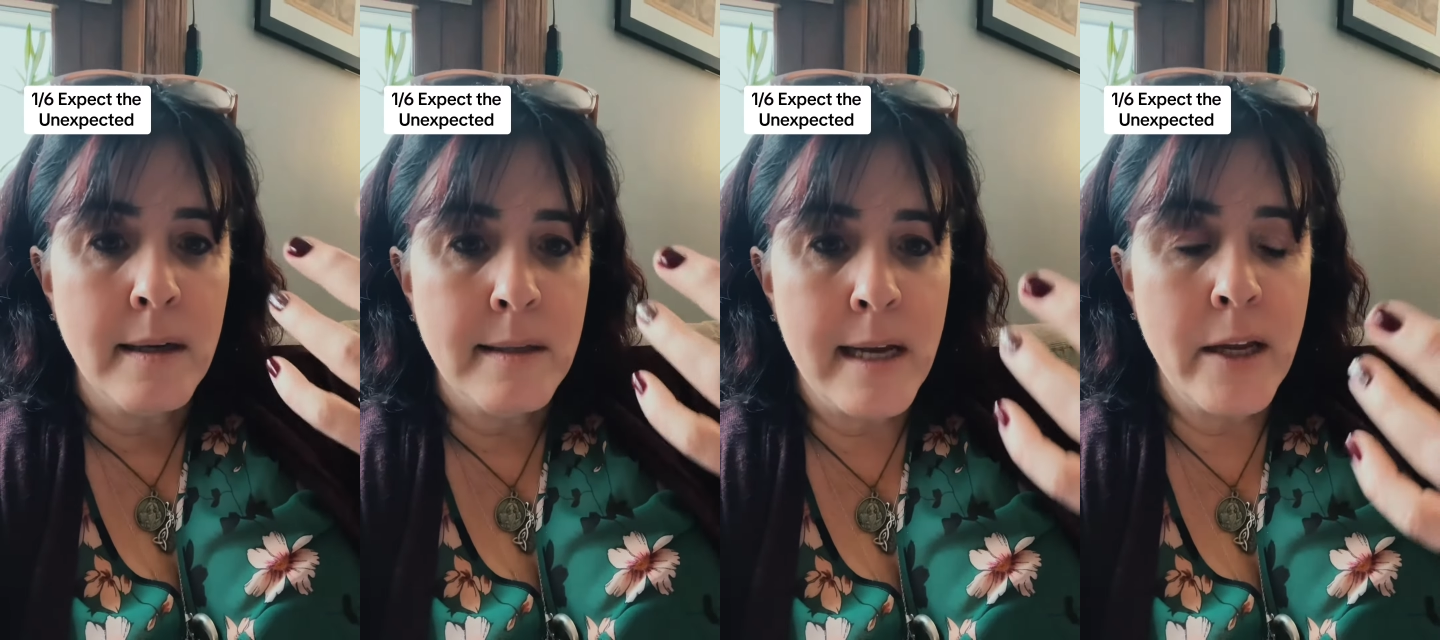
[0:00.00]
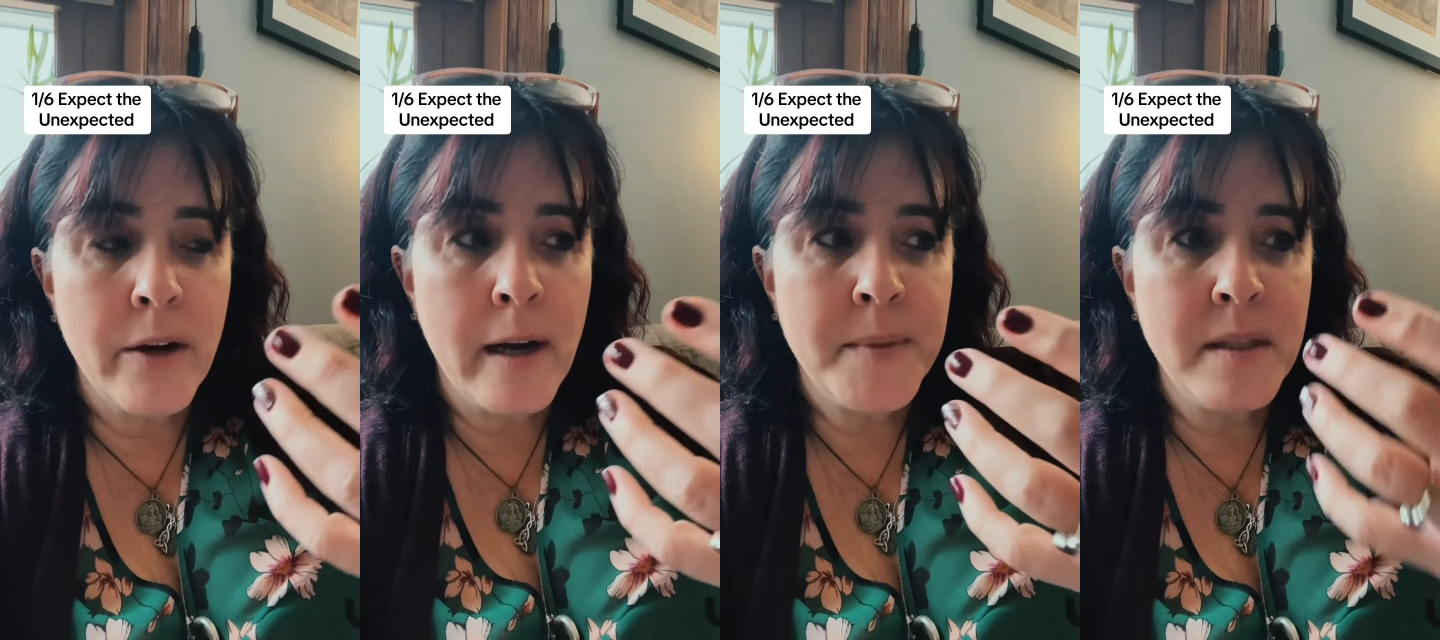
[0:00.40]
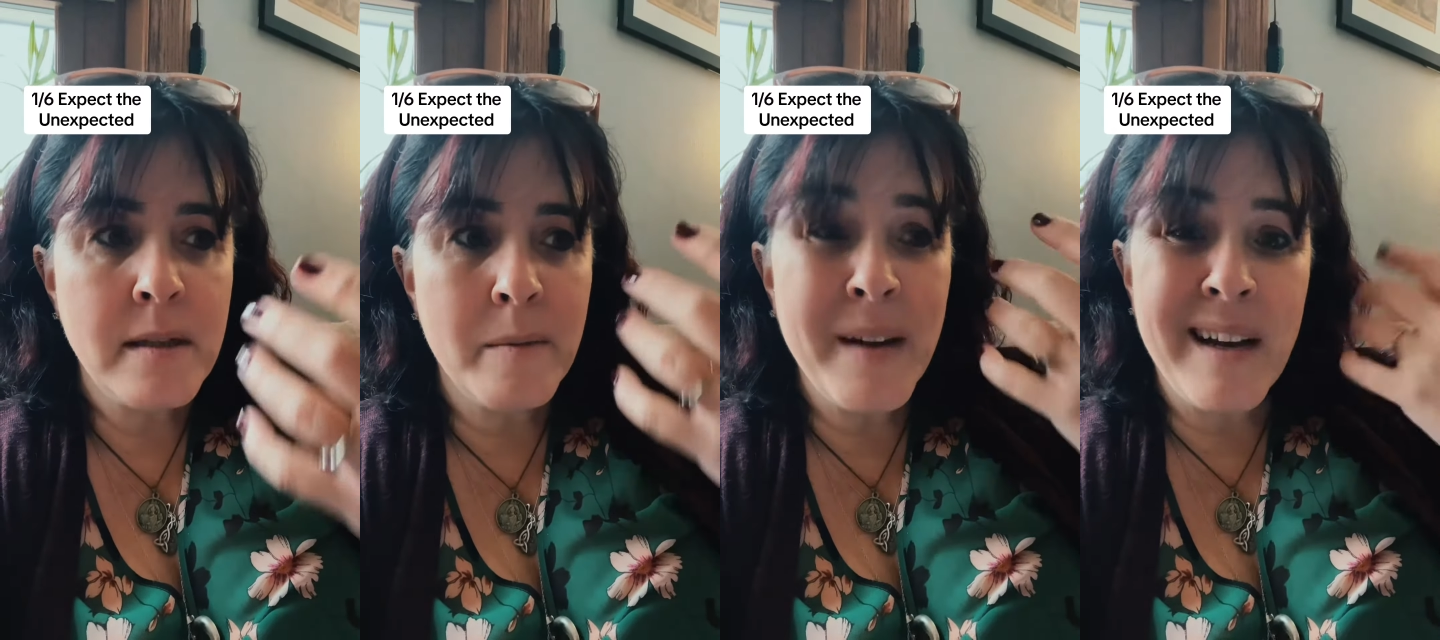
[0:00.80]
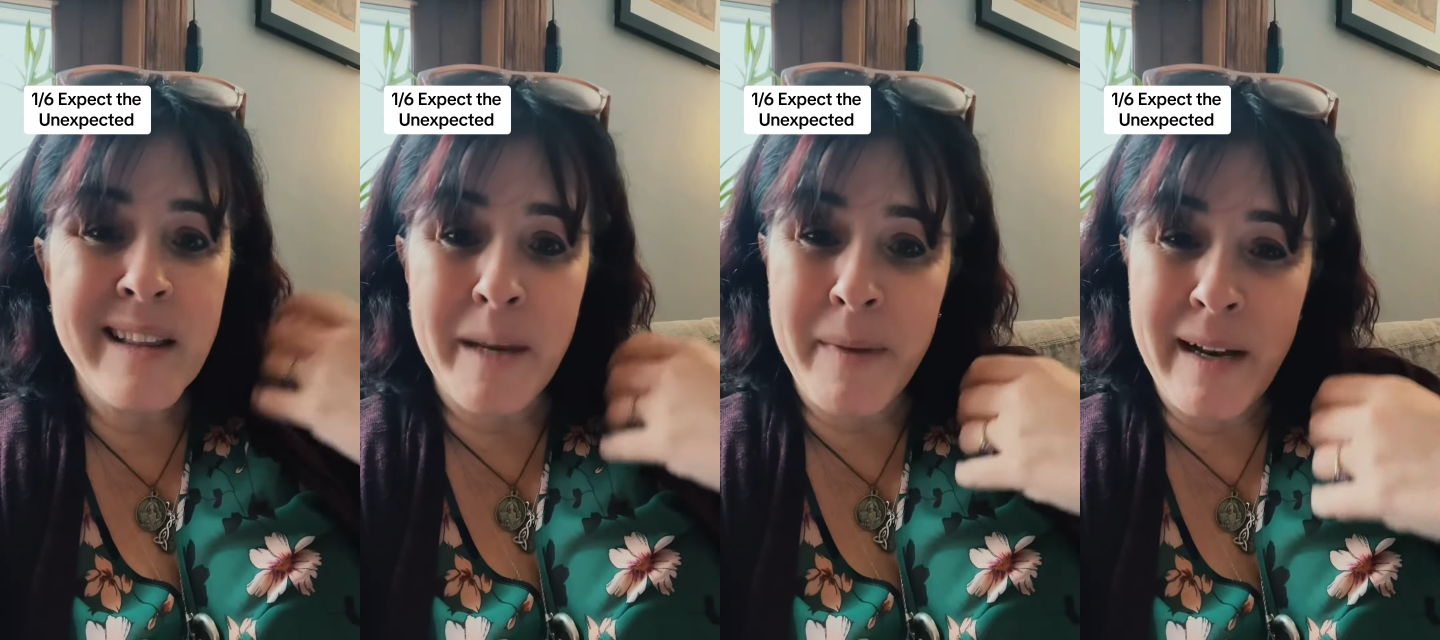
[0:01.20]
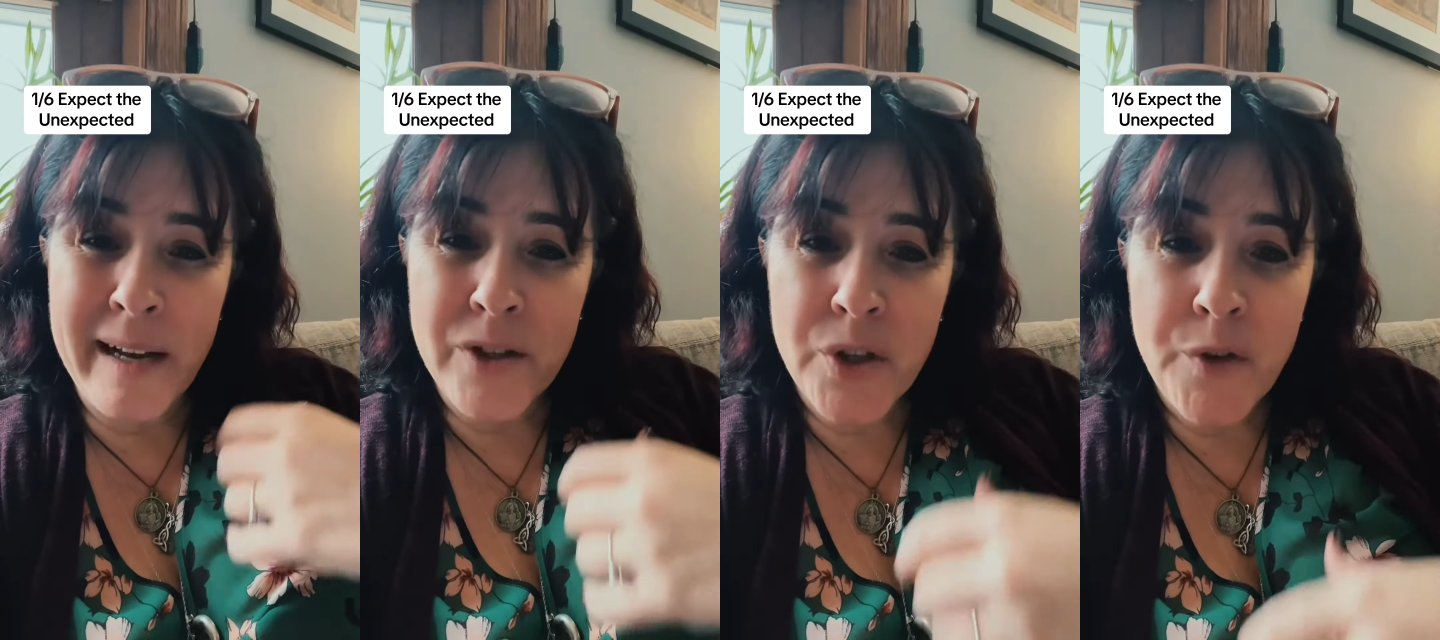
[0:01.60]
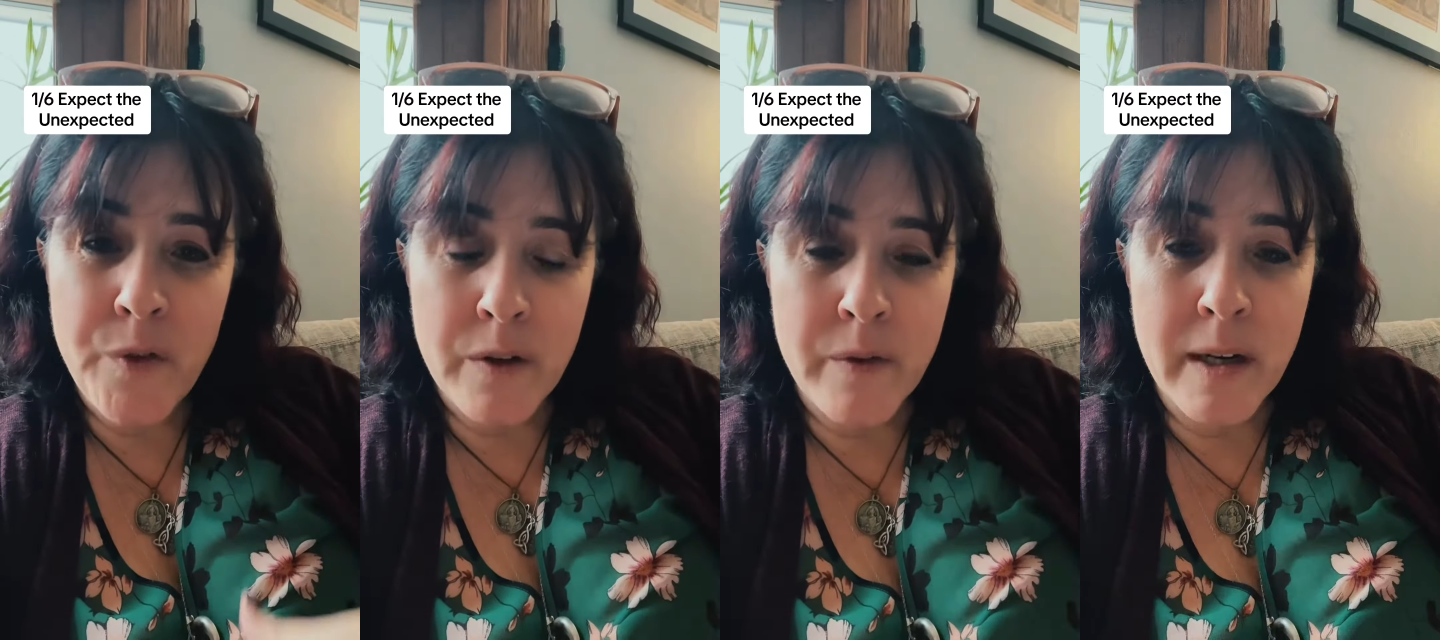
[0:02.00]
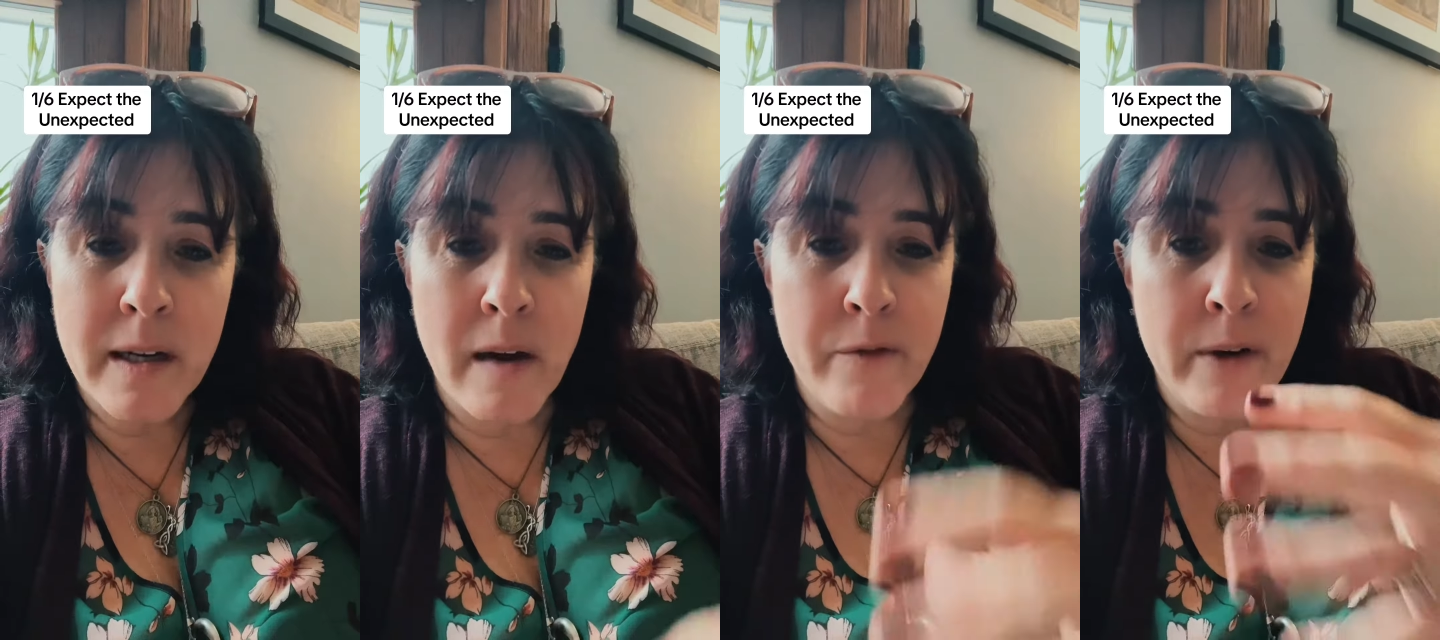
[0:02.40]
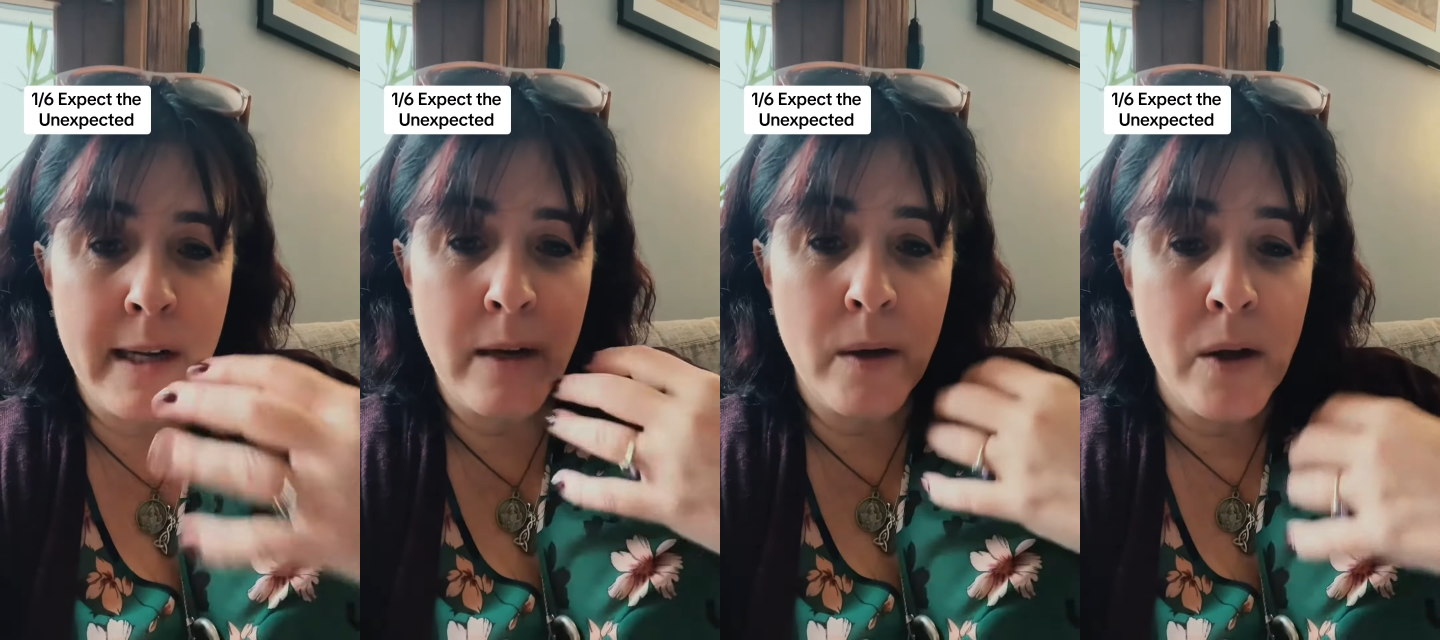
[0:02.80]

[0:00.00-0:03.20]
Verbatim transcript: taking your Epsom salt bath, that might actually feel very comforting